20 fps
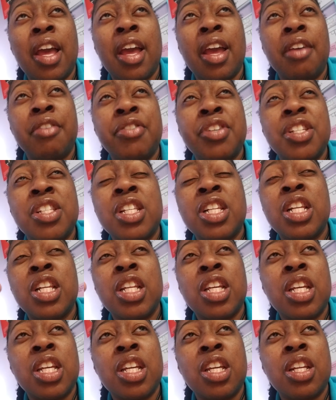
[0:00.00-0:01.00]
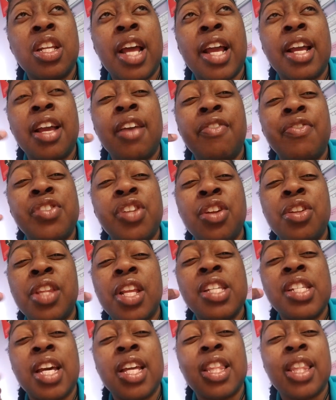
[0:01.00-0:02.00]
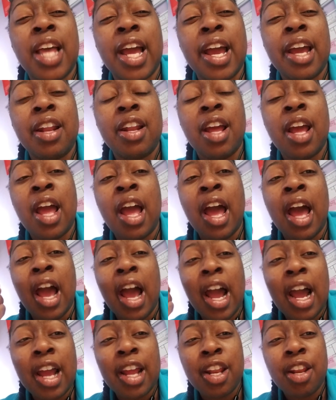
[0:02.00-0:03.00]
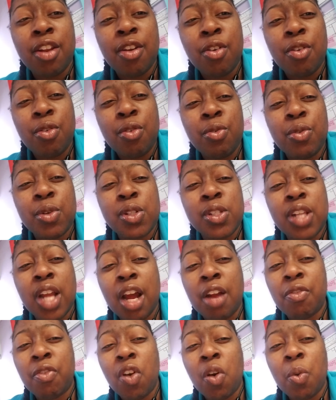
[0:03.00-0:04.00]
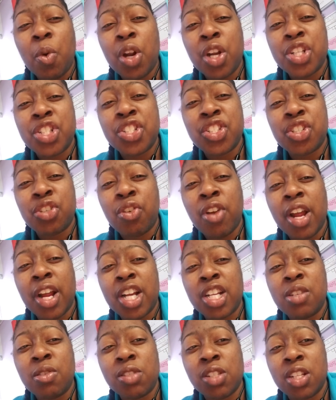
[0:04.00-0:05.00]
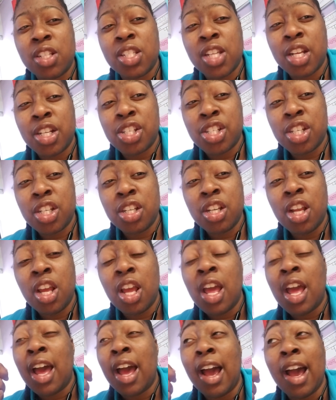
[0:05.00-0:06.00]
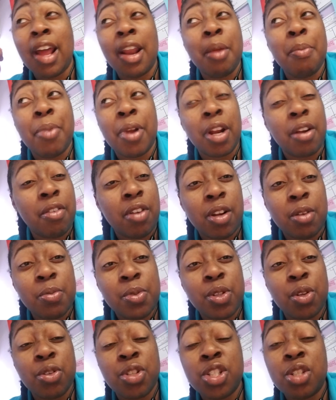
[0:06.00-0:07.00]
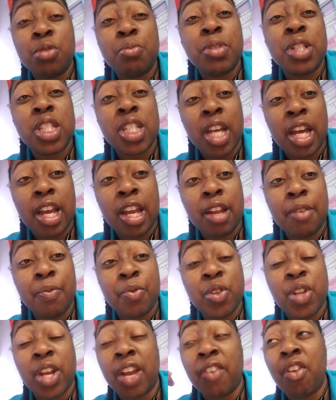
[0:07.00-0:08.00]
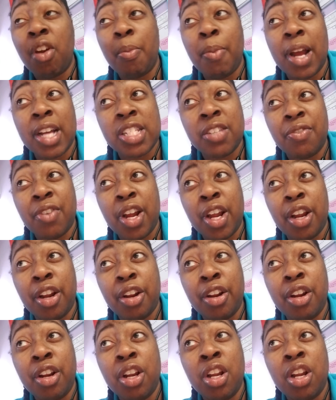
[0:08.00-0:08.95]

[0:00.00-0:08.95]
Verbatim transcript: if she's clean, like if certain things like that, I know what's not wrong with her. She's just crying because she was in tension. I didn't pick her up, so she'll be tight. Like if her pacifier,